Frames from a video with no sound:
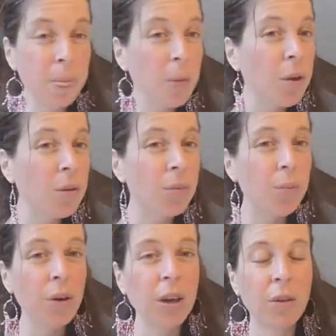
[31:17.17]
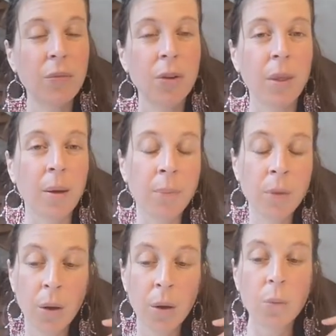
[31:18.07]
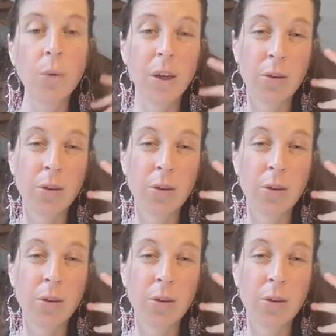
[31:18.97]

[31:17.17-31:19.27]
what is working for them what are